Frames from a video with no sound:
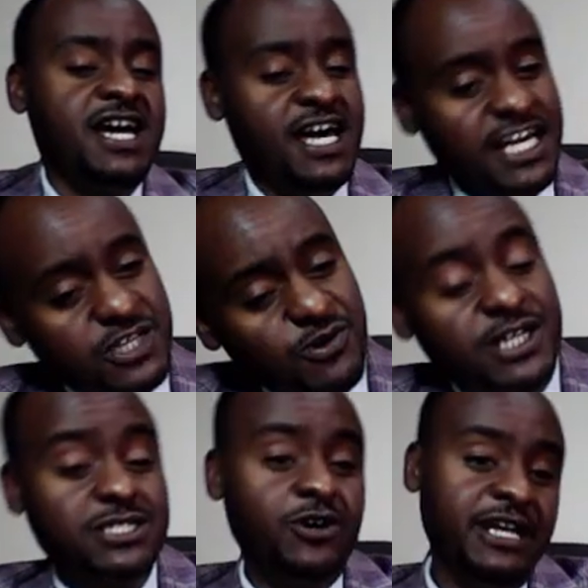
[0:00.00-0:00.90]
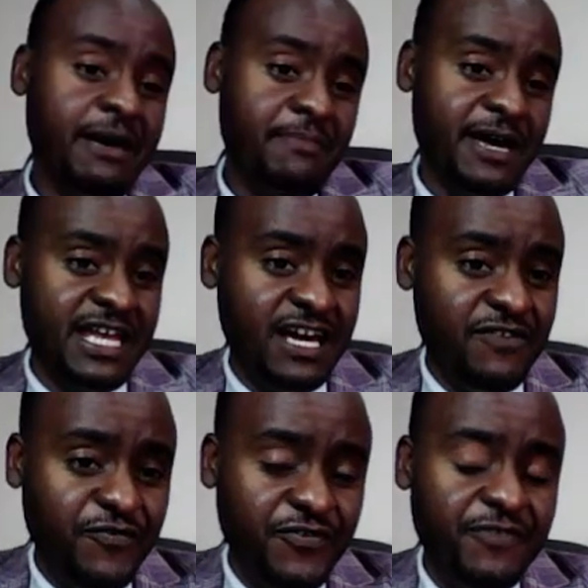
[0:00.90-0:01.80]
It was on M and
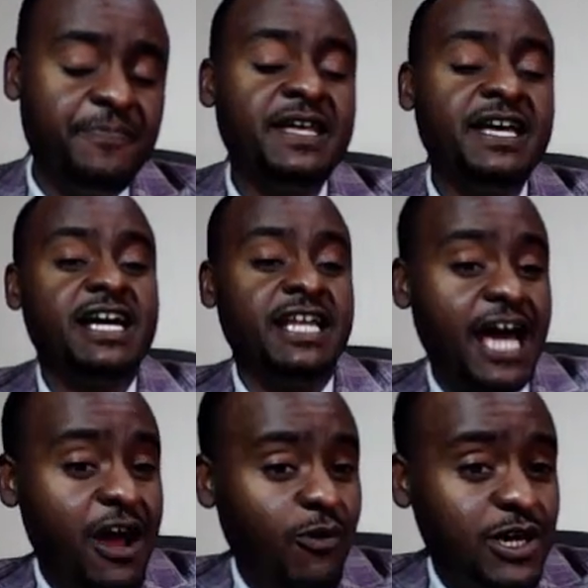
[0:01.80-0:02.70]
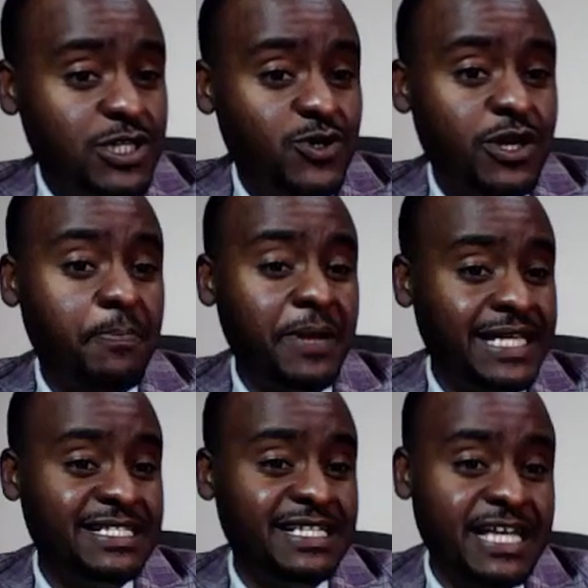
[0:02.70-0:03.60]
F. Now I want to
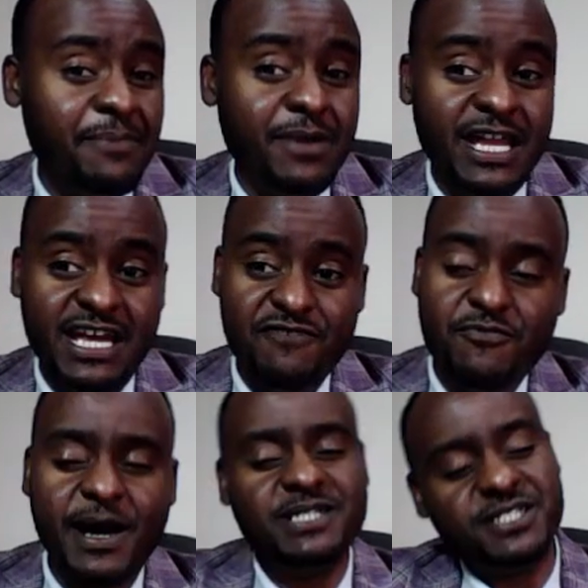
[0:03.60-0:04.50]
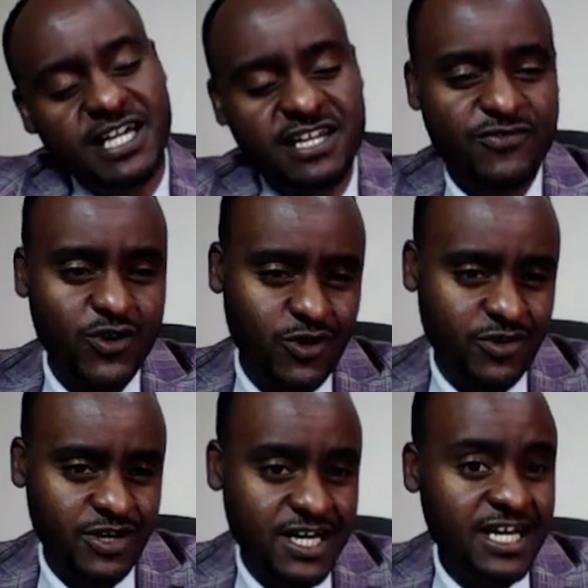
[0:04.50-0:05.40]
replace this M and F by 3 and
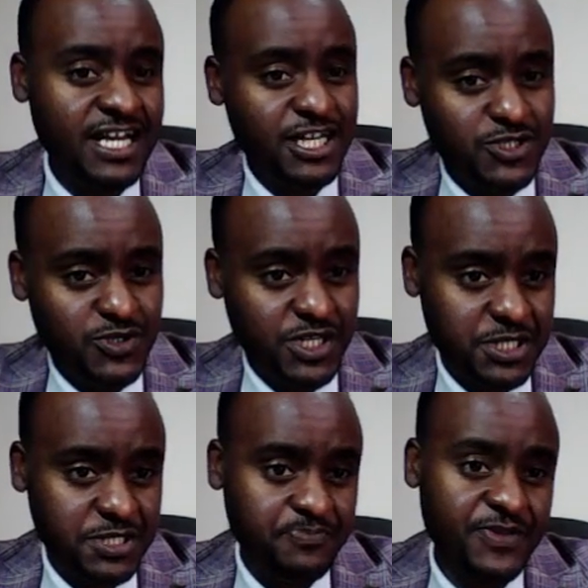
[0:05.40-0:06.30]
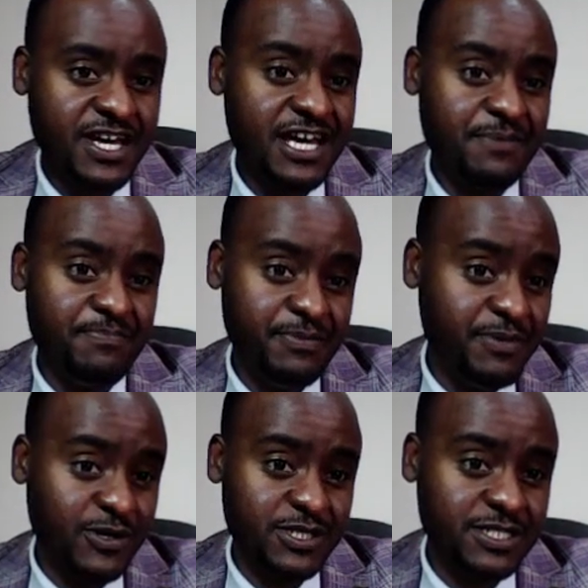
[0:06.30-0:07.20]
4. Let's do it. But
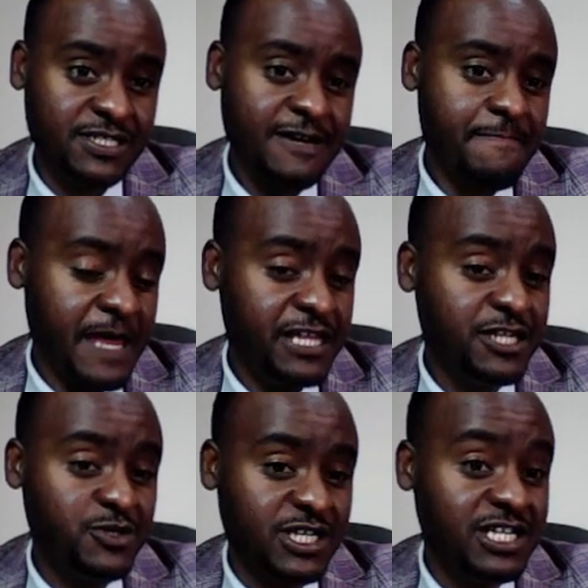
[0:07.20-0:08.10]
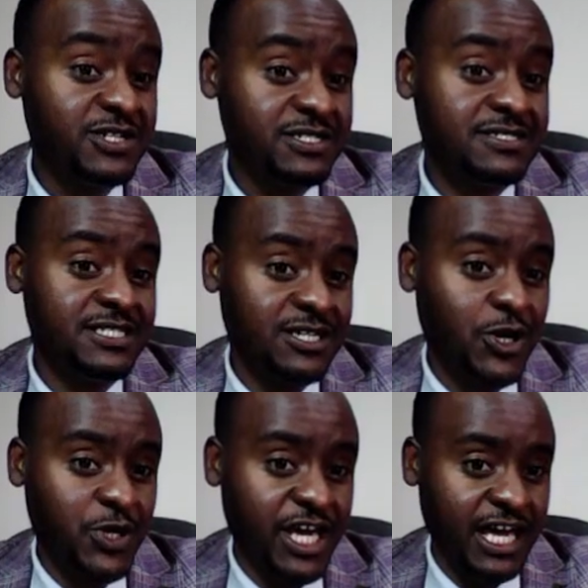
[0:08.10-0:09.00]
because I need to click
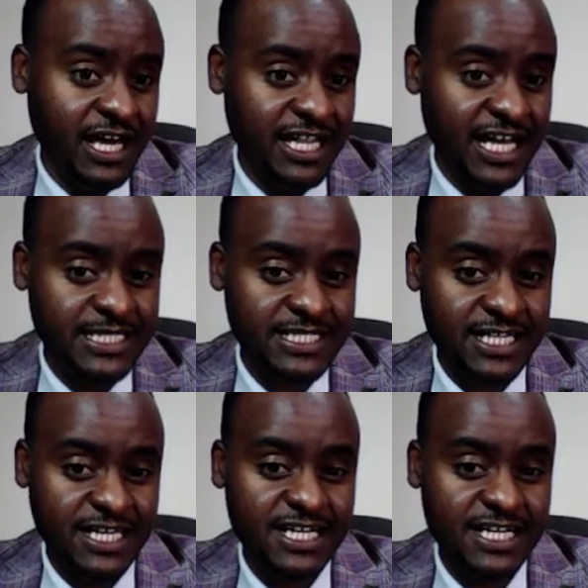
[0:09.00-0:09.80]
OK lastly.